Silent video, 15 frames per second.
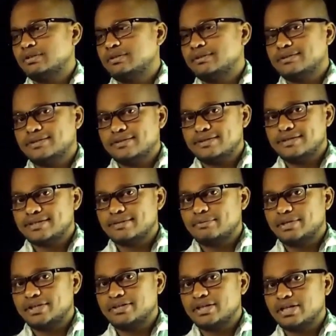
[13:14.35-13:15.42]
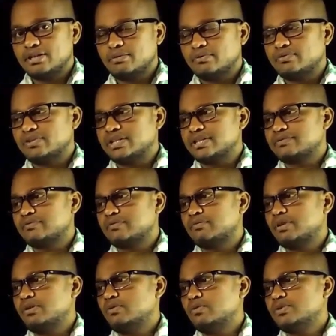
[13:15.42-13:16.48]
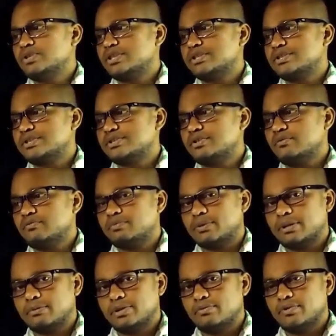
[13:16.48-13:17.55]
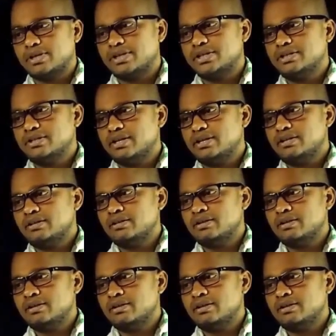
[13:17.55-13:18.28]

This is the schematic diagram of the transformer, which consists of primary winding and